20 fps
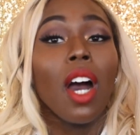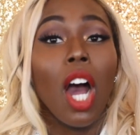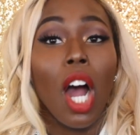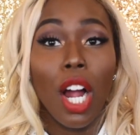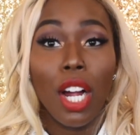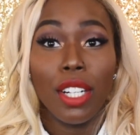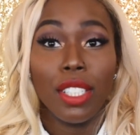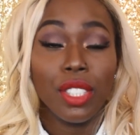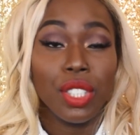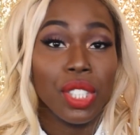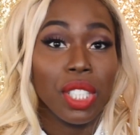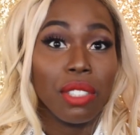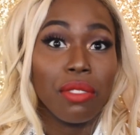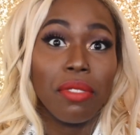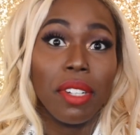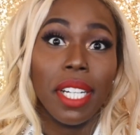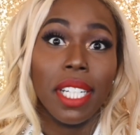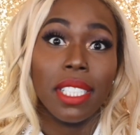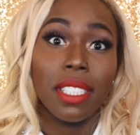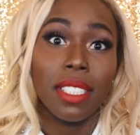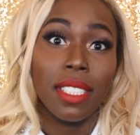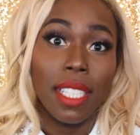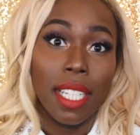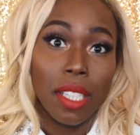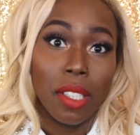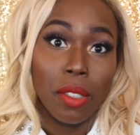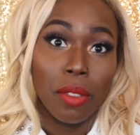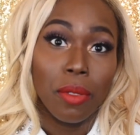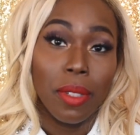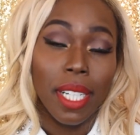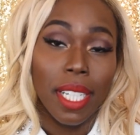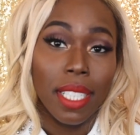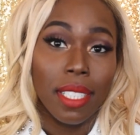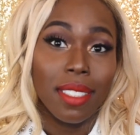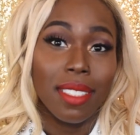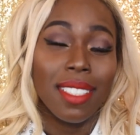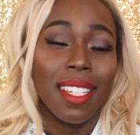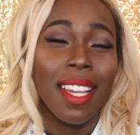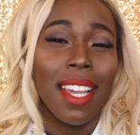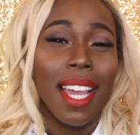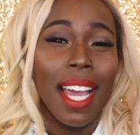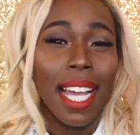orangey reds, yellow reds,